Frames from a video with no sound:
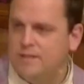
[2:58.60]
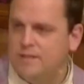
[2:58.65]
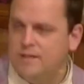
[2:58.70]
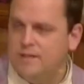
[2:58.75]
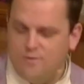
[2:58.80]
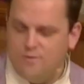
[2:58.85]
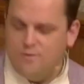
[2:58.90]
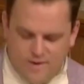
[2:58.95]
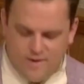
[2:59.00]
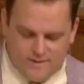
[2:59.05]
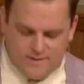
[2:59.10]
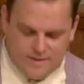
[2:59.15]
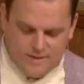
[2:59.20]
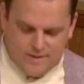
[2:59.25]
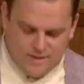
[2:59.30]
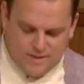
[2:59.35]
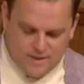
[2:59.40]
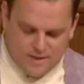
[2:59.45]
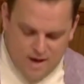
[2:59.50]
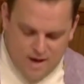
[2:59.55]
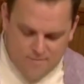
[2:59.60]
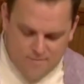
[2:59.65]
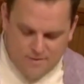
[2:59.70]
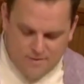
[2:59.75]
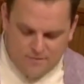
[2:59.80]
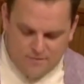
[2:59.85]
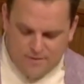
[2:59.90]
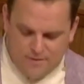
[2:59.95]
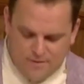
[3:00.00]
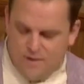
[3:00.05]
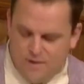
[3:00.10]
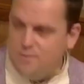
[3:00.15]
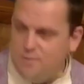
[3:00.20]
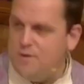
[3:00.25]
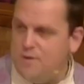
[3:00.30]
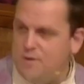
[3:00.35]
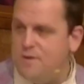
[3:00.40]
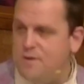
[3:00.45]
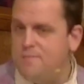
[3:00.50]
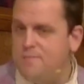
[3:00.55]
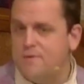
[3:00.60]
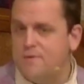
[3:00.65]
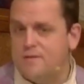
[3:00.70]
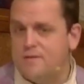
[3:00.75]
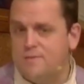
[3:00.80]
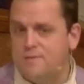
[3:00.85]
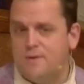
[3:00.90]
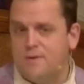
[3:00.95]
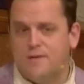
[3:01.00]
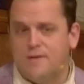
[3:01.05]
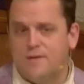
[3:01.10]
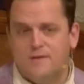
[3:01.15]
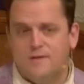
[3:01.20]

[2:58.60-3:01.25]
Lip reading: It wasn't uncommon for there to be people sleeping on the